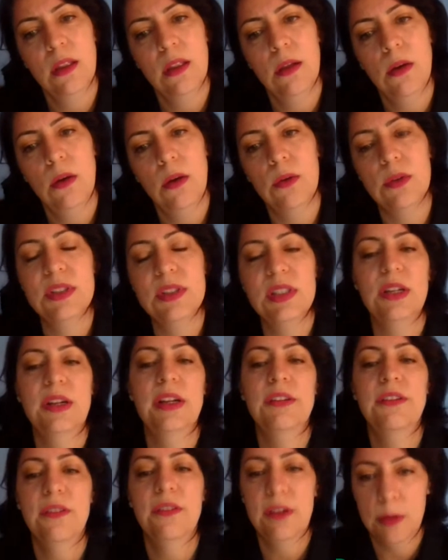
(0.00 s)
Oh, sorry,
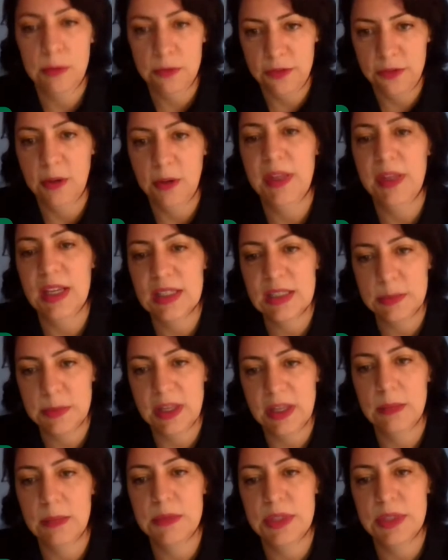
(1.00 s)
from 8 p.m.
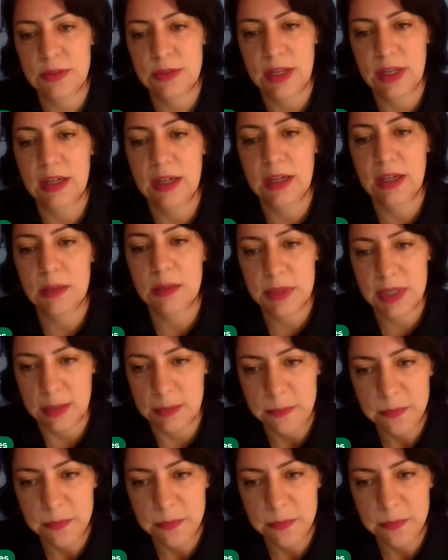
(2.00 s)
to 9 p.m.